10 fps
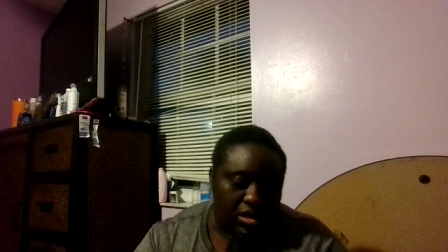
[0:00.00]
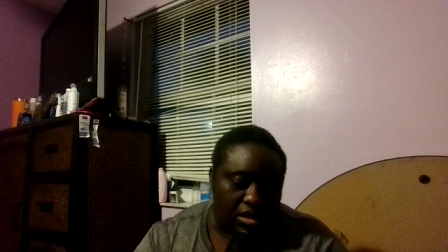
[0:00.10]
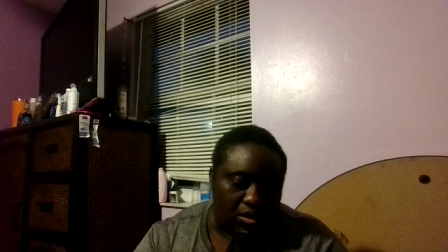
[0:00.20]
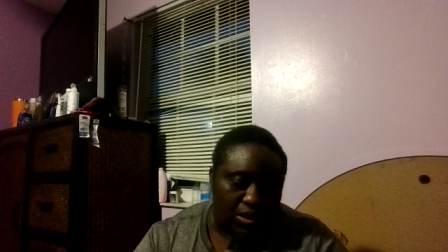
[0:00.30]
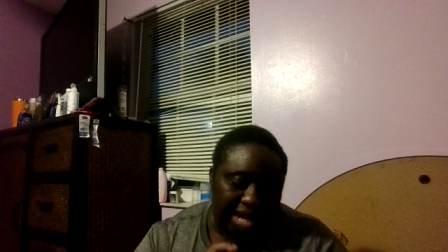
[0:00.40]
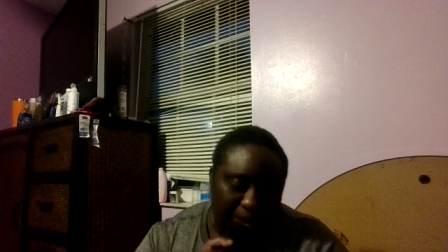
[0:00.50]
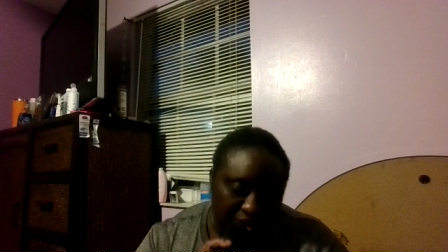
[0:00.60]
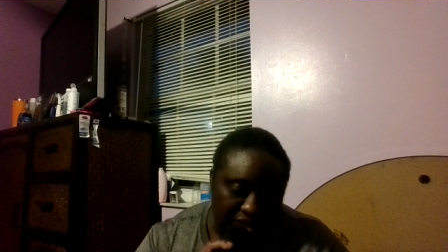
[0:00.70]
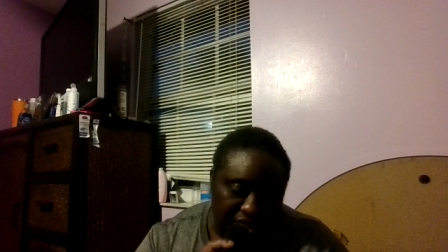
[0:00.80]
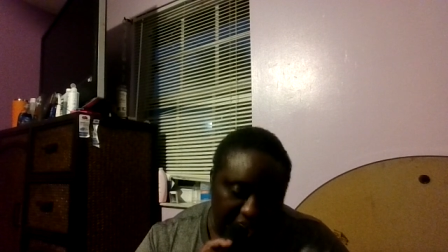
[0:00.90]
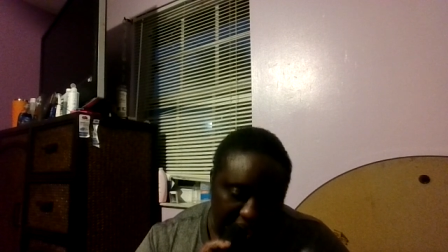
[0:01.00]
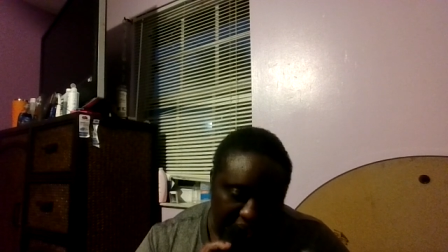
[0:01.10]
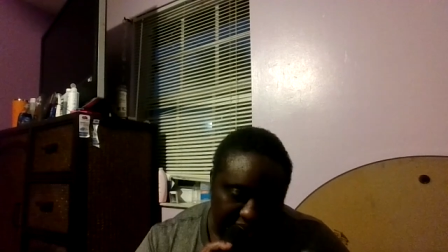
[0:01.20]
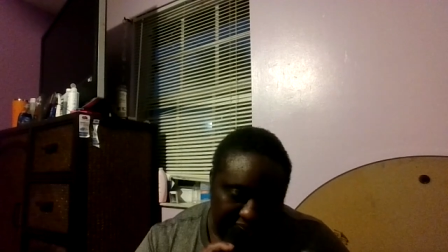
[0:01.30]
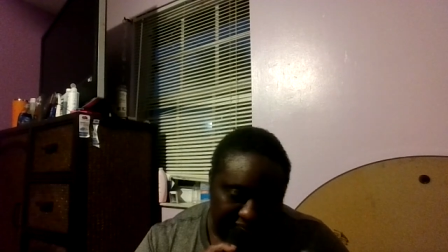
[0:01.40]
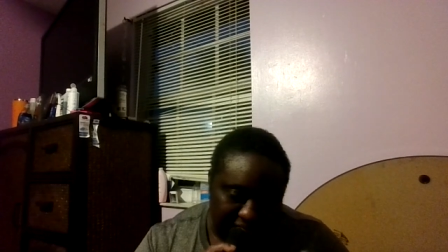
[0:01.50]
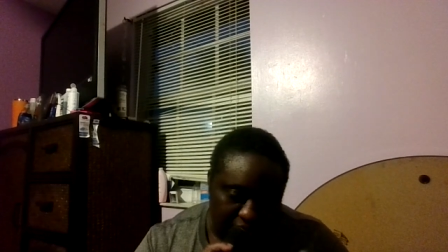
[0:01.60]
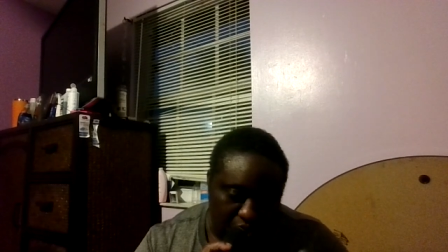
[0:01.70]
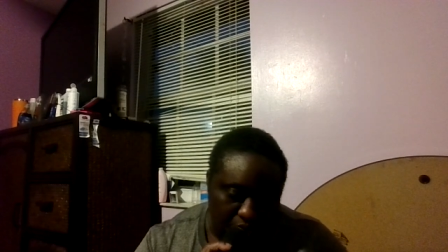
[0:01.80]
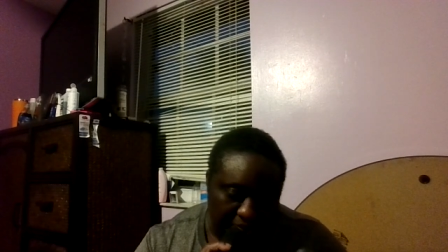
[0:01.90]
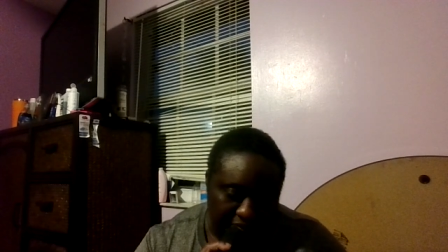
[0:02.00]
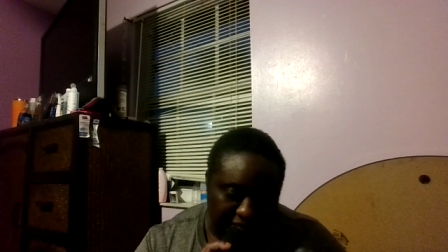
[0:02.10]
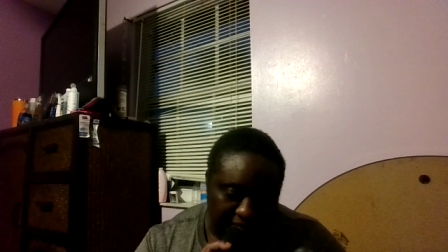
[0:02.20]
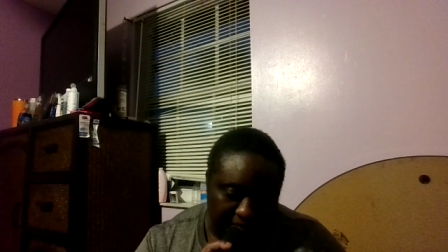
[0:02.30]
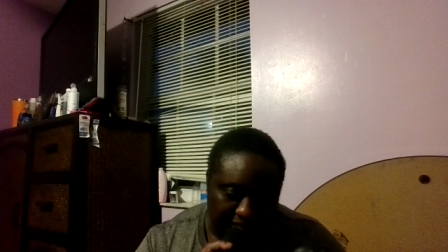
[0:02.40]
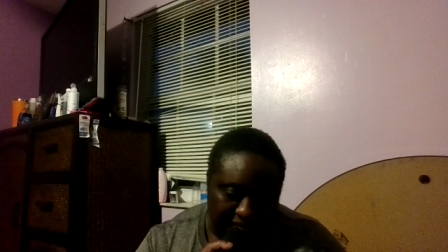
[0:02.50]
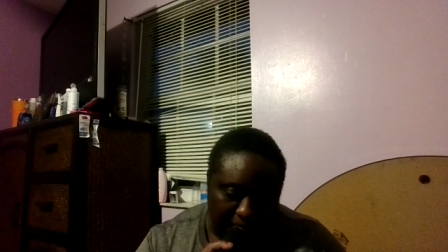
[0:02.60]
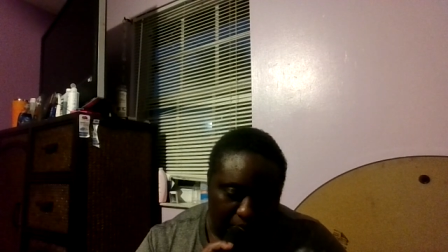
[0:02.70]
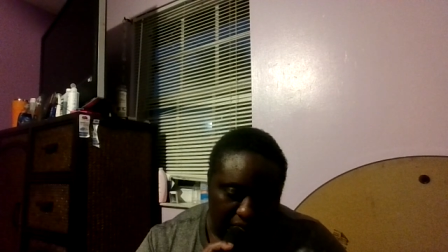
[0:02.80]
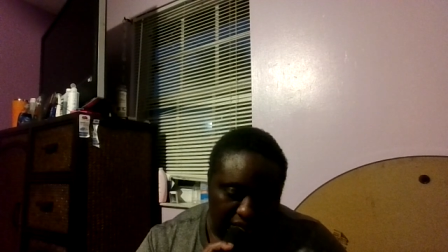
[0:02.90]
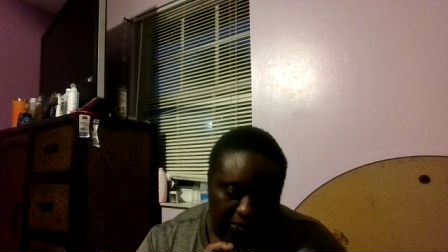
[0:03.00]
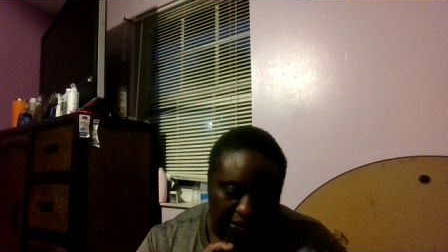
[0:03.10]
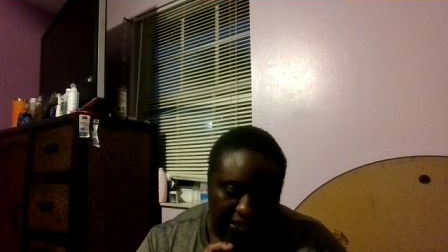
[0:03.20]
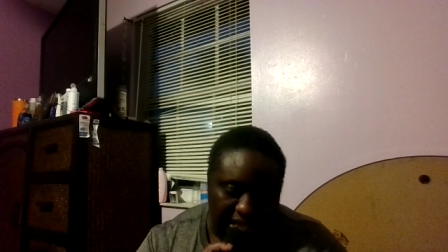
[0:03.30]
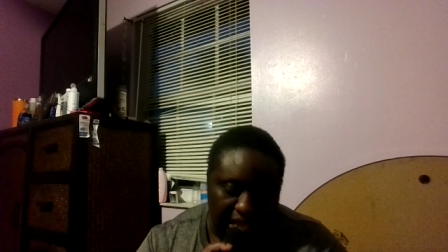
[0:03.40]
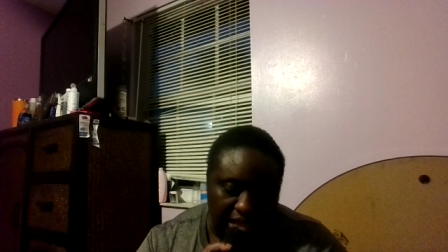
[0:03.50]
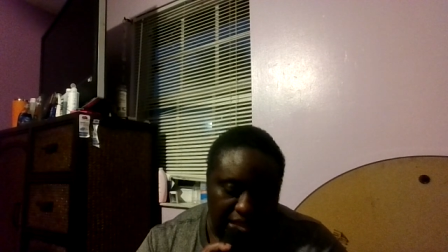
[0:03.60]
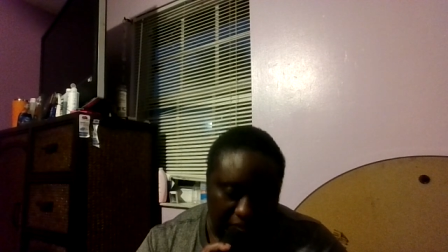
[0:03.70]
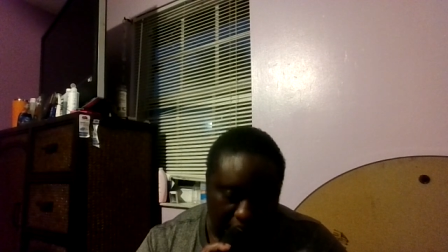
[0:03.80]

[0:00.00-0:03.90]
when I was a child, I told my family I want to be a star